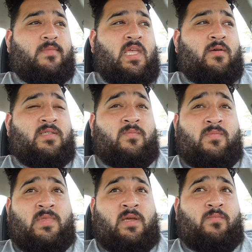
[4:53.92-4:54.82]
I was
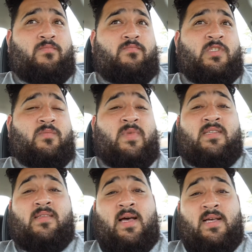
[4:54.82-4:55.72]
admitted
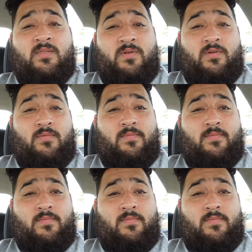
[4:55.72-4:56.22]
to the hospital.